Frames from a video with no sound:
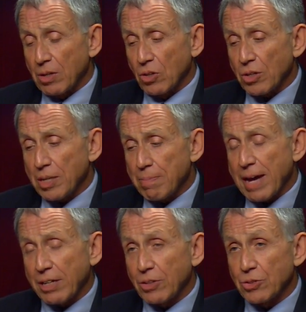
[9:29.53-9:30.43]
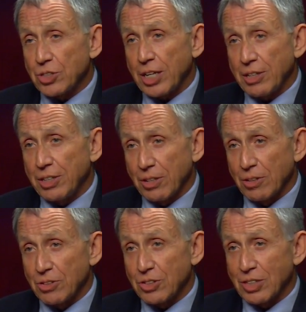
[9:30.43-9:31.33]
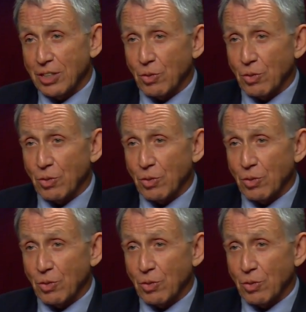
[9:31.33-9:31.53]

Looking back on those 10 years,